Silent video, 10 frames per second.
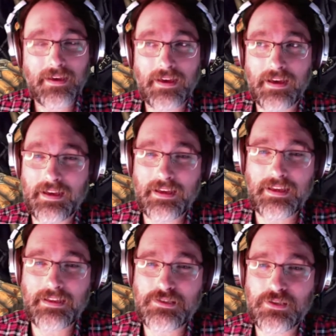uh,
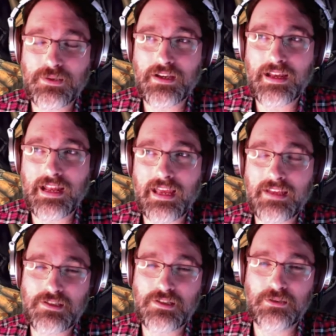and so he got Ed
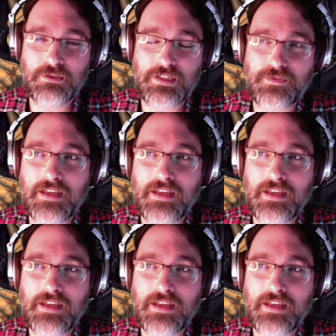to do these